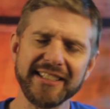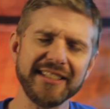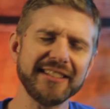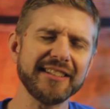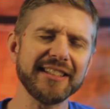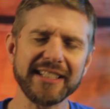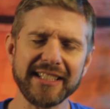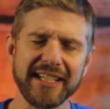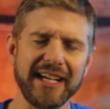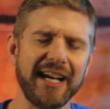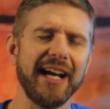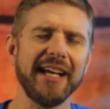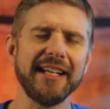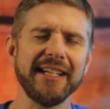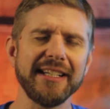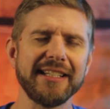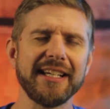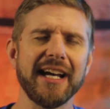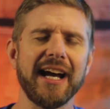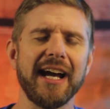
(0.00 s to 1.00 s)
is the kind
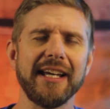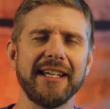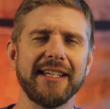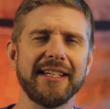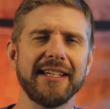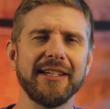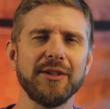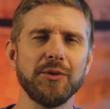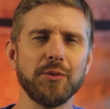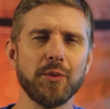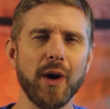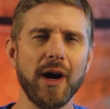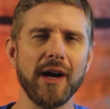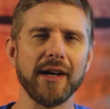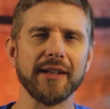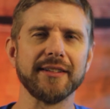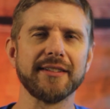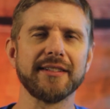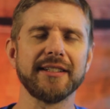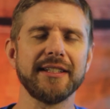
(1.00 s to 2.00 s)
of guy he was.